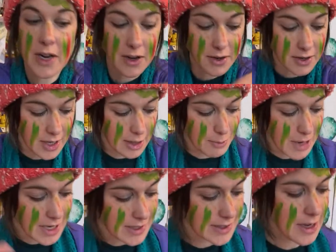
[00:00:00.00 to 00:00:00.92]
on other
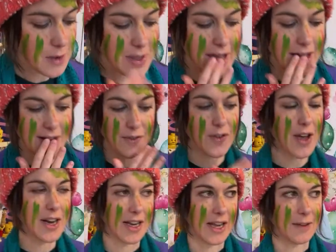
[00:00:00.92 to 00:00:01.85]
planets. Oh yeah, and
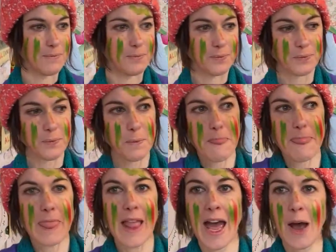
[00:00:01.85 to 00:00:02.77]
finally,
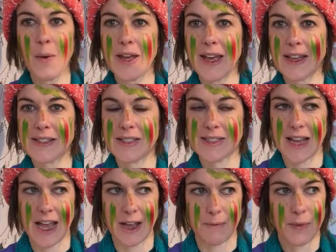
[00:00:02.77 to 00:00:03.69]
how it gets its
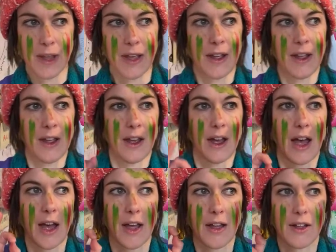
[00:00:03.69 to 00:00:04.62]
name.
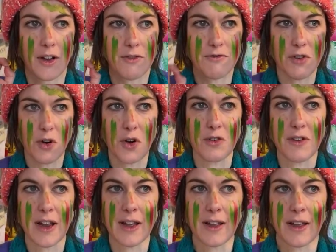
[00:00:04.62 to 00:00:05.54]

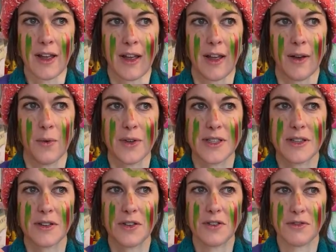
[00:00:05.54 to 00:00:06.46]
Aurora was
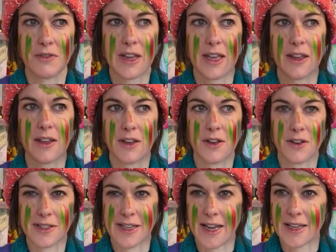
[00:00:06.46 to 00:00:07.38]
the Greek
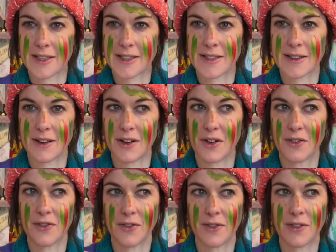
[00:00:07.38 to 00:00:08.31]
goddess
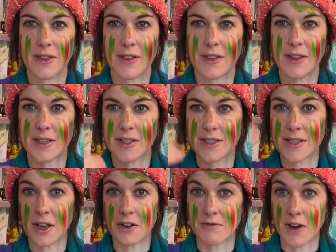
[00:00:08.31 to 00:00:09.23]
of the
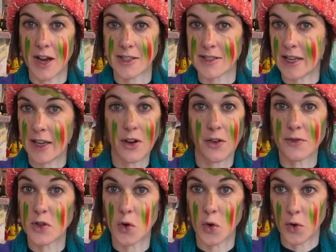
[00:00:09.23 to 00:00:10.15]
sun rising, of
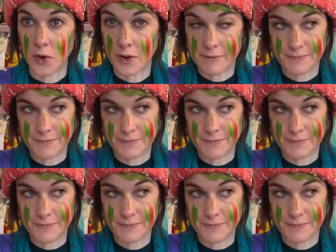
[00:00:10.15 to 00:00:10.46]
dawn.